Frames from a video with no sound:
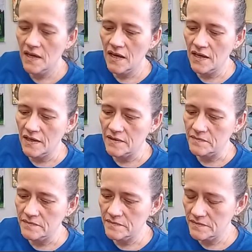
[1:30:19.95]

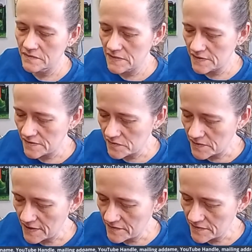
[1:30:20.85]
Um, does this
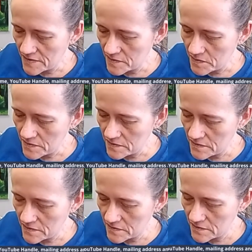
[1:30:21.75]
one have a stopper?
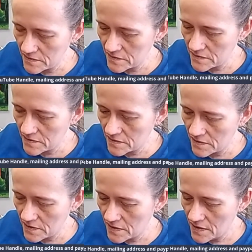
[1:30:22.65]

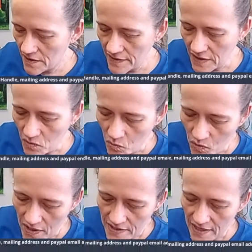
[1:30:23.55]
I think
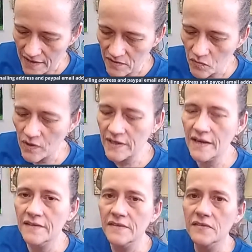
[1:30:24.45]
one one
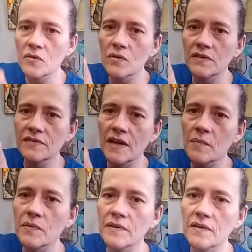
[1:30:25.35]
has its cork
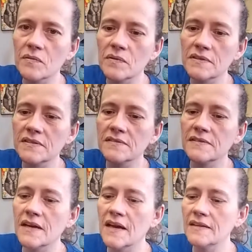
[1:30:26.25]
stopper, the other one does
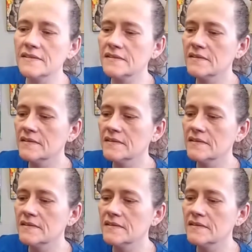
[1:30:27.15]
not.